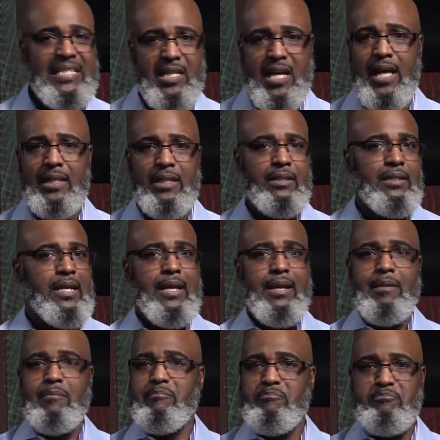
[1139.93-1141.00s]
color.
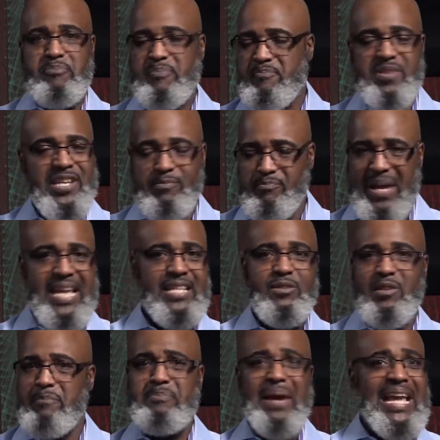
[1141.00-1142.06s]
The
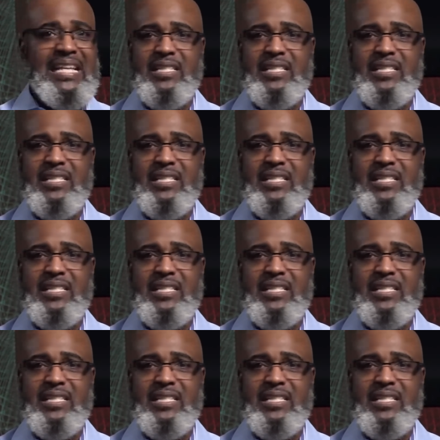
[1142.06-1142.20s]
base